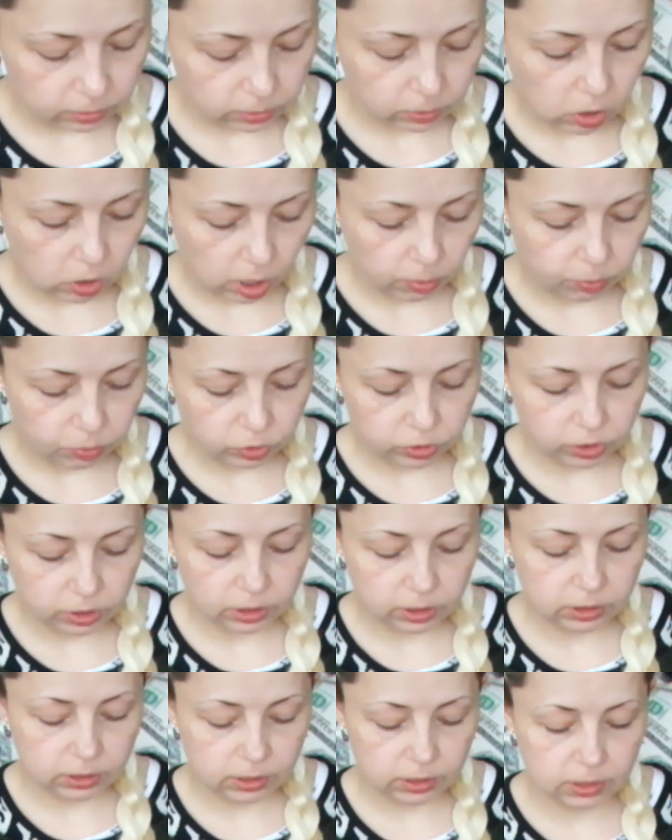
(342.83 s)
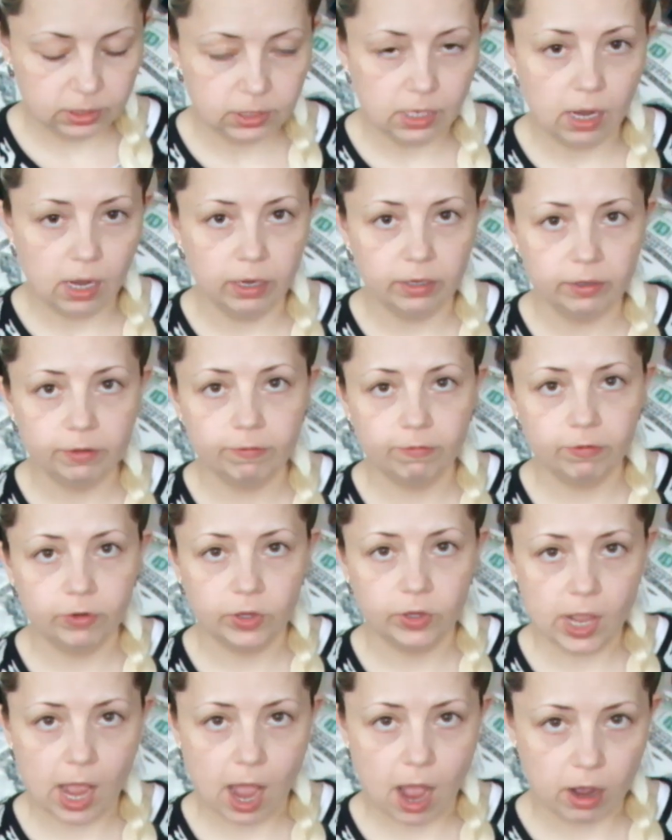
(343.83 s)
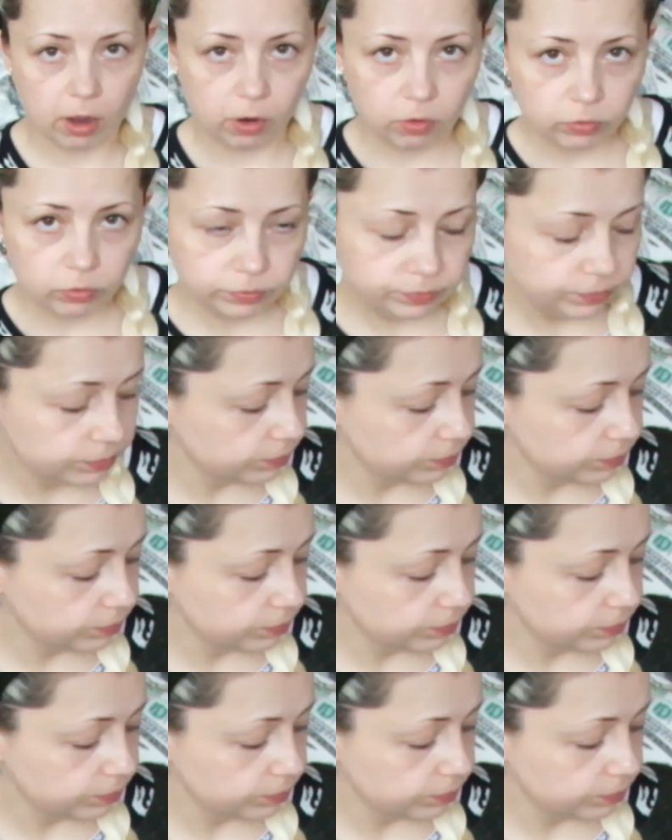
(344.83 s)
I put this aside for now.